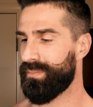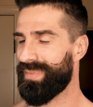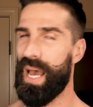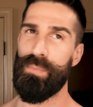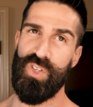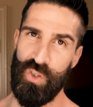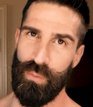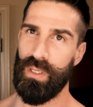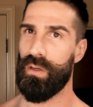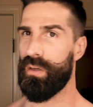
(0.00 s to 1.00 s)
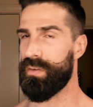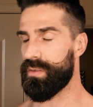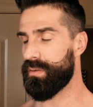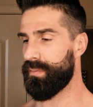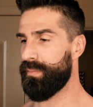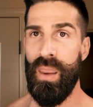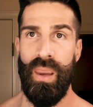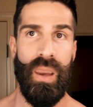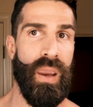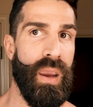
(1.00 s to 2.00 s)
I'm assuming it is.
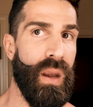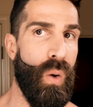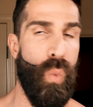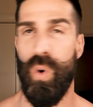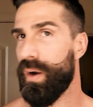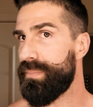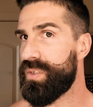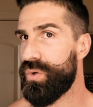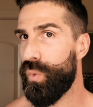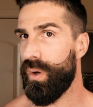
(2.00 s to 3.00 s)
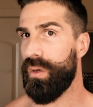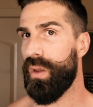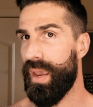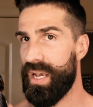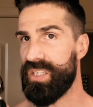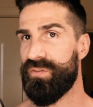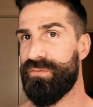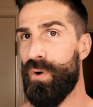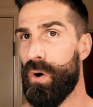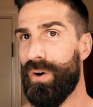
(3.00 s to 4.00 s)
And what I'm doing as
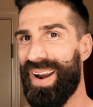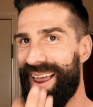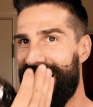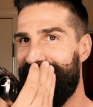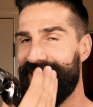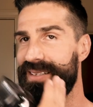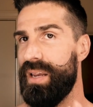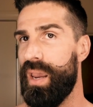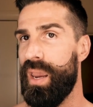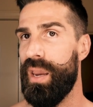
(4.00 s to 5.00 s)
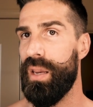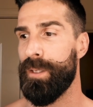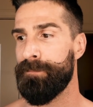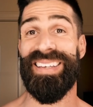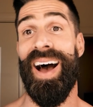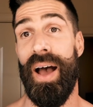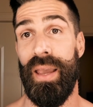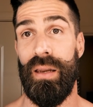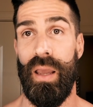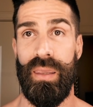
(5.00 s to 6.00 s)
far as a
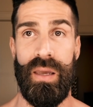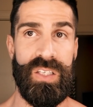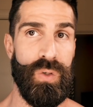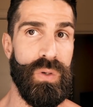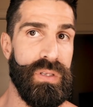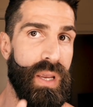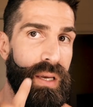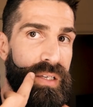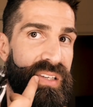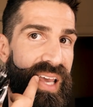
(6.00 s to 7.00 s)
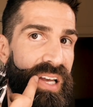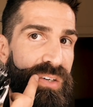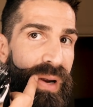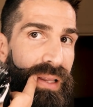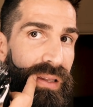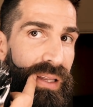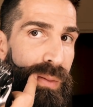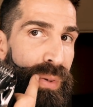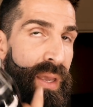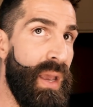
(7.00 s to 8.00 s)
guide, I guess you would say, is the edge of my
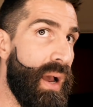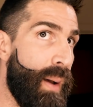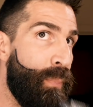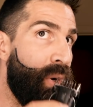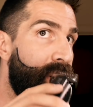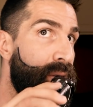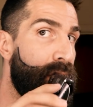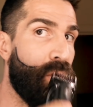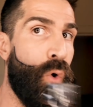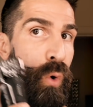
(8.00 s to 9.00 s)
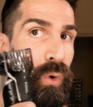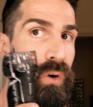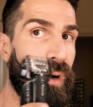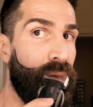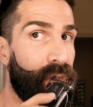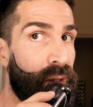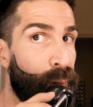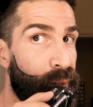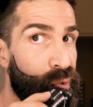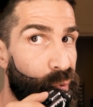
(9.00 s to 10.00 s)
lip. I'm putting the corner of the
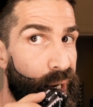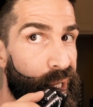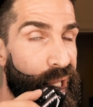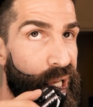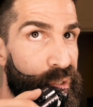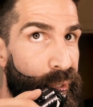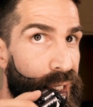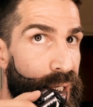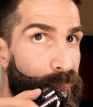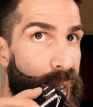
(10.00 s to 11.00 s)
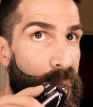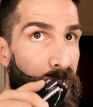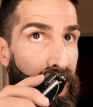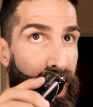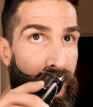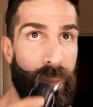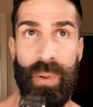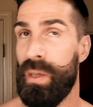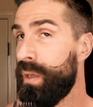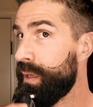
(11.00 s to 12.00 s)
clippers right at the edge of my lip and going
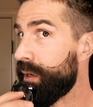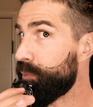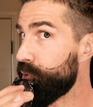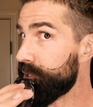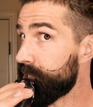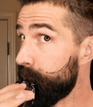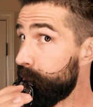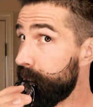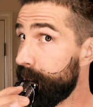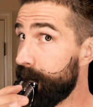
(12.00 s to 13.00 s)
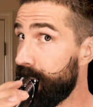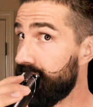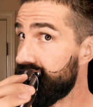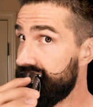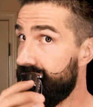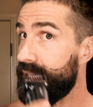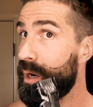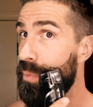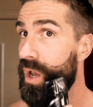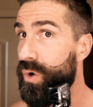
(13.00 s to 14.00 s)
up, and I'm doing the same thing on the other side, and
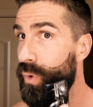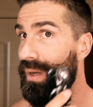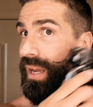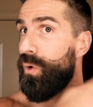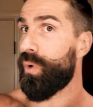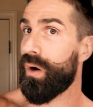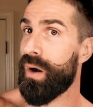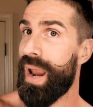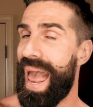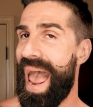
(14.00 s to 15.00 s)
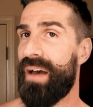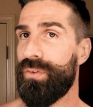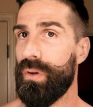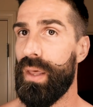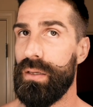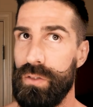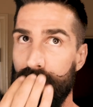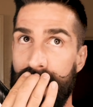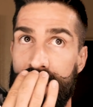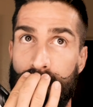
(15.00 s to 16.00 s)
I'm not going anywhere after that. So
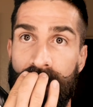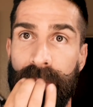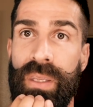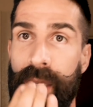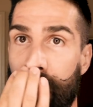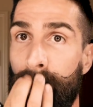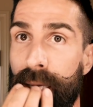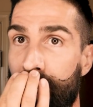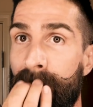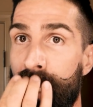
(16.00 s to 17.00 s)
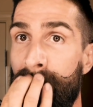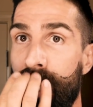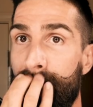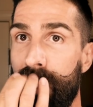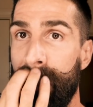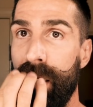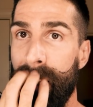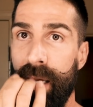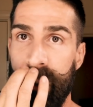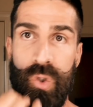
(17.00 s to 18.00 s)
that's where I'm keeping
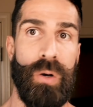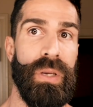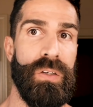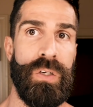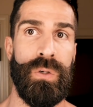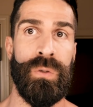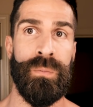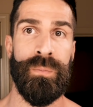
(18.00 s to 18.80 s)
the trimming to.